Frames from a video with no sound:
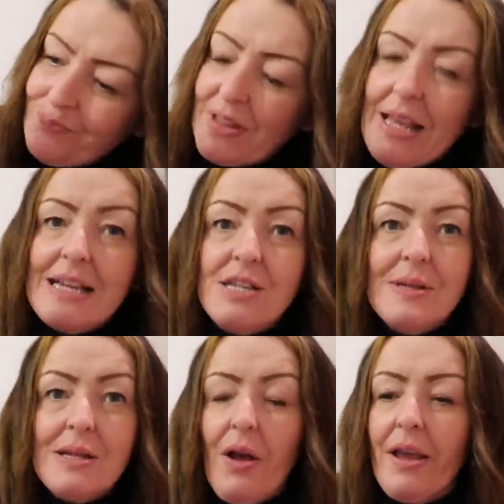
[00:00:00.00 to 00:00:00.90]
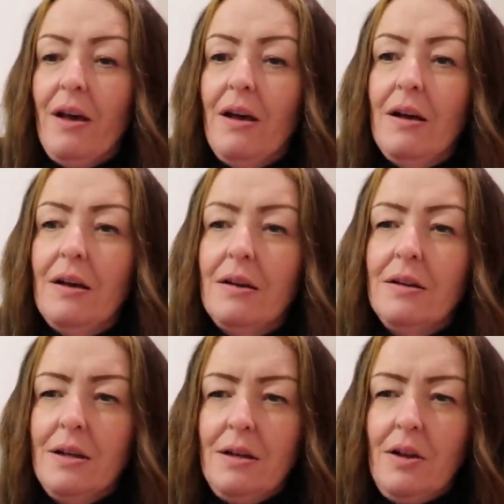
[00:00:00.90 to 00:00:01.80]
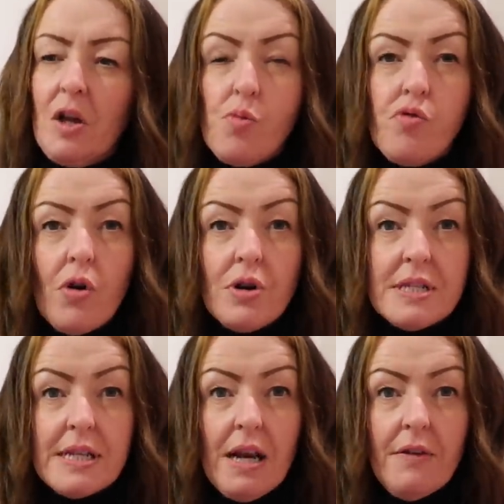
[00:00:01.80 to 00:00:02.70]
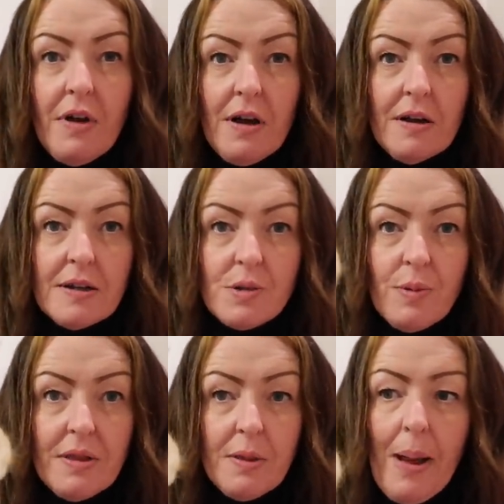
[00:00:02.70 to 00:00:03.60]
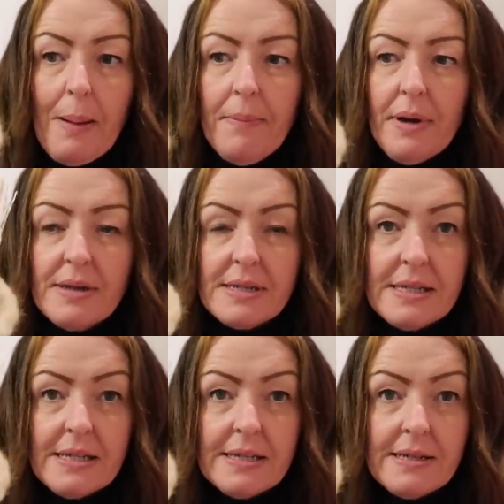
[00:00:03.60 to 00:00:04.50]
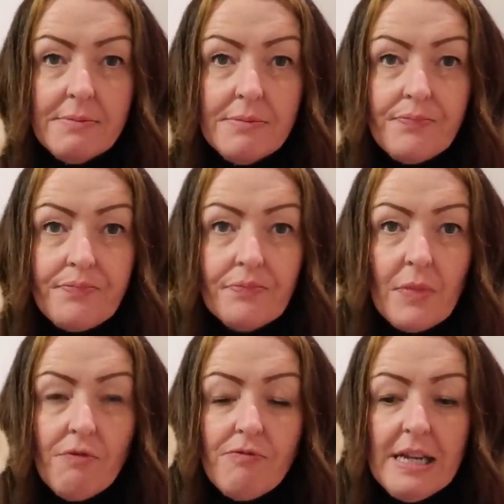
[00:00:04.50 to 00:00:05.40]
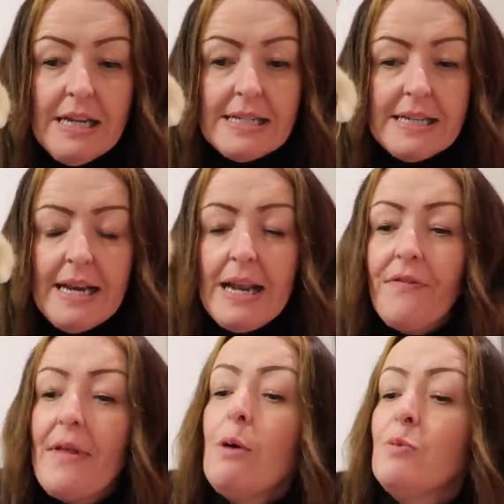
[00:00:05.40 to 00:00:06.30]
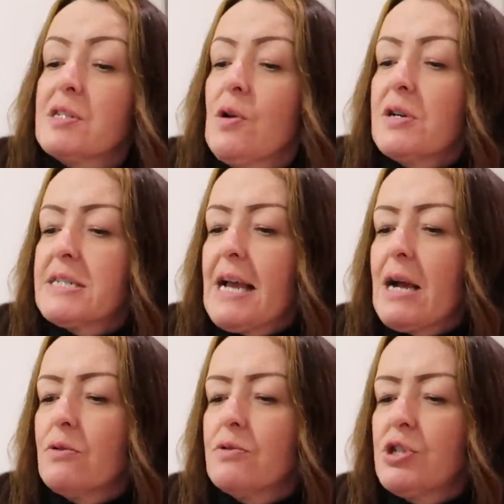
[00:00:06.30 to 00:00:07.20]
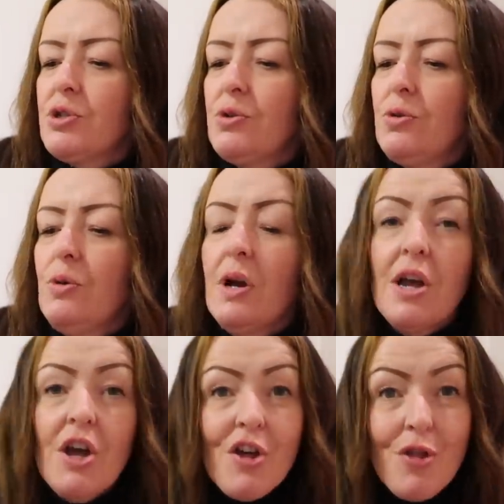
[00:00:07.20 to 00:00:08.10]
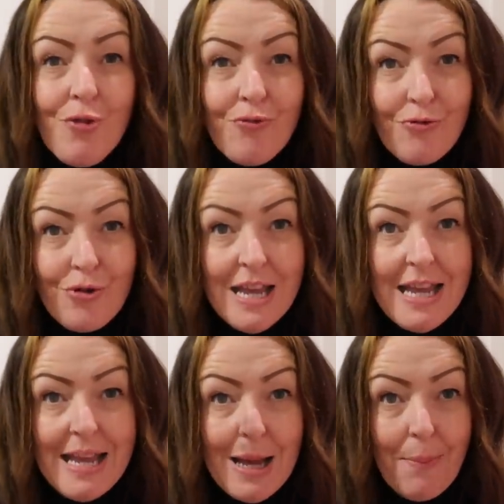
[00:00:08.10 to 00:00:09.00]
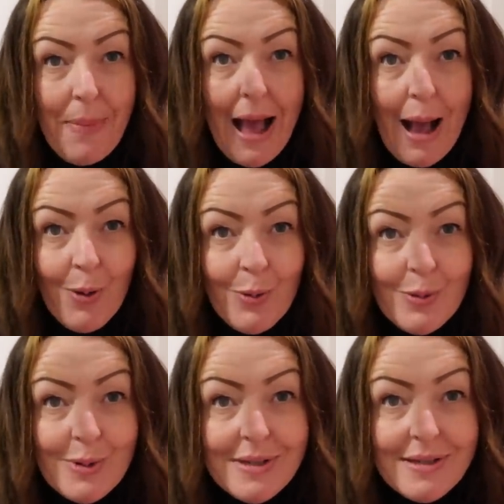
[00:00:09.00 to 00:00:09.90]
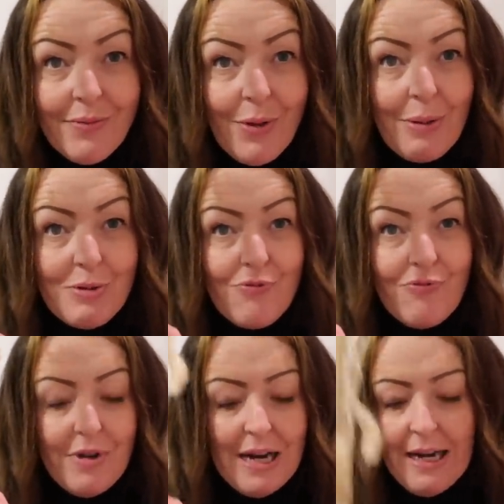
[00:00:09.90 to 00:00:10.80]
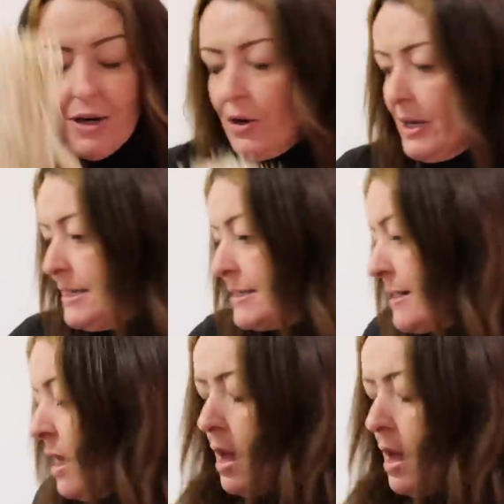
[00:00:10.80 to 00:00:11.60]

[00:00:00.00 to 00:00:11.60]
Yeah, so it's like a bronze colour vase with the pampas and some reeds in, and that was knocked down to £3. I thought that was really nice.